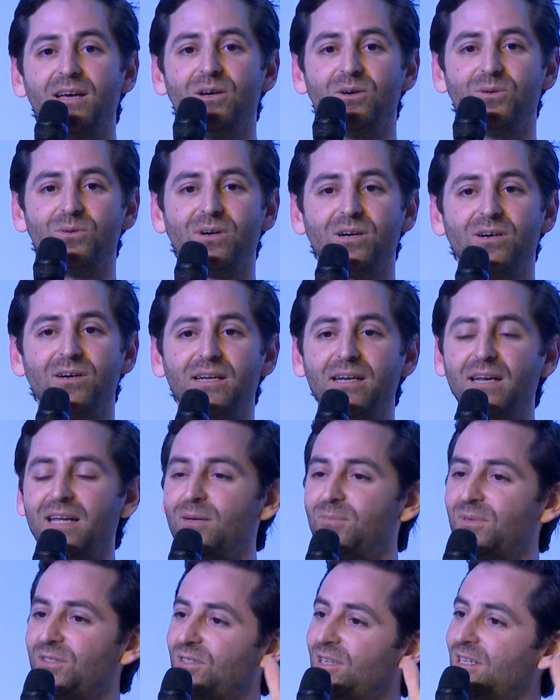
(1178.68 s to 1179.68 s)
or an
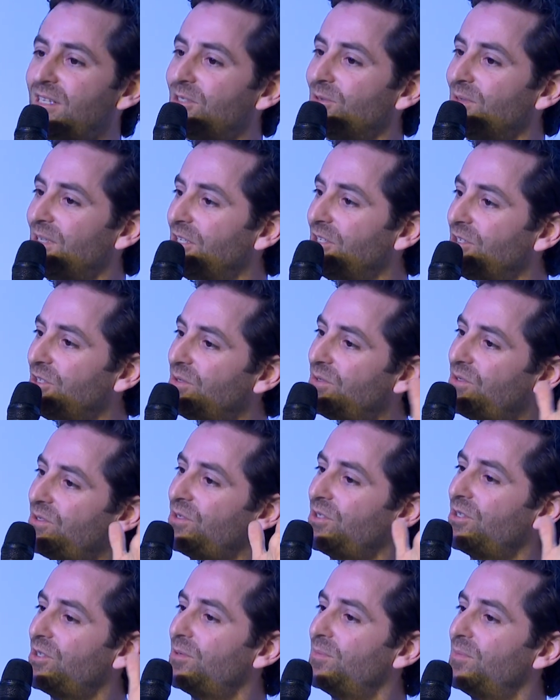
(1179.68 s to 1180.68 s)
Amazon or a
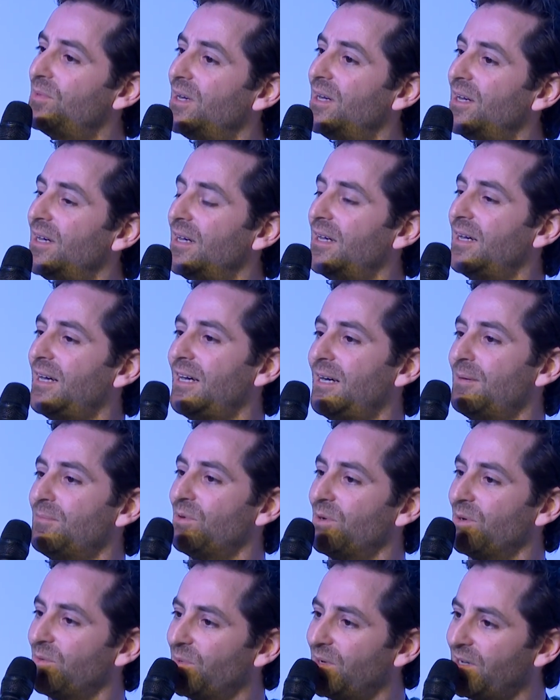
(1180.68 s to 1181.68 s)
YouTube
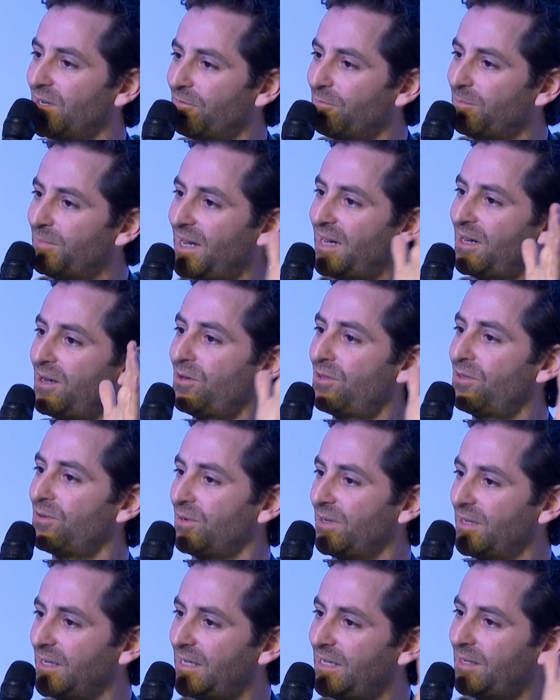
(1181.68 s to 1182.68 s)
or word of mouth
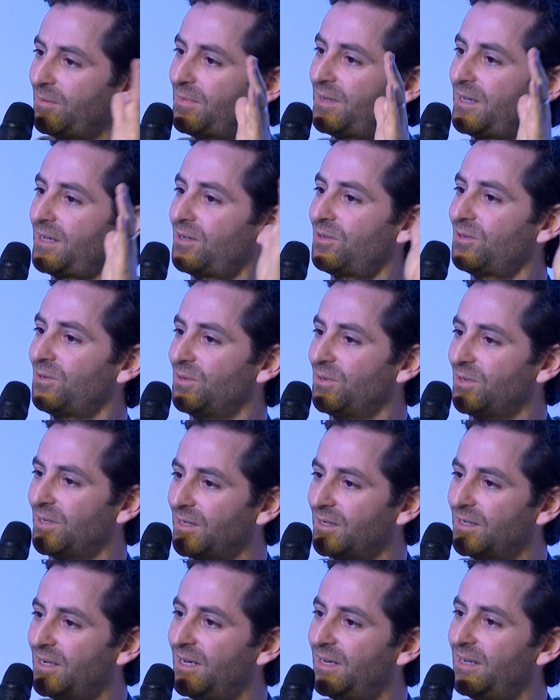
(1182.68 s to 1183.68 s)
or email,
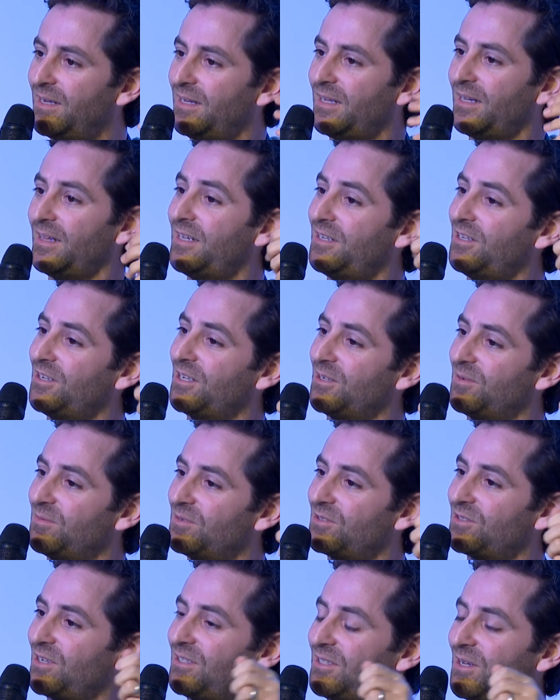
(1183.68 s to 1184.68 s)
or and then you could
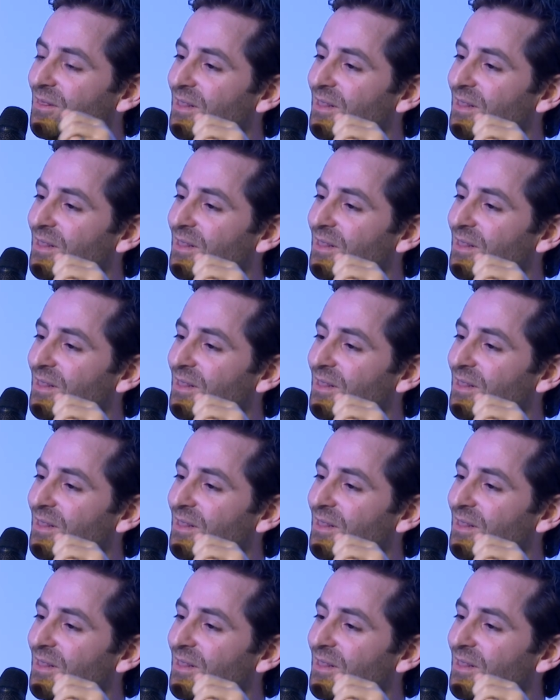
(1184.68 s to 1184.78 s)
start to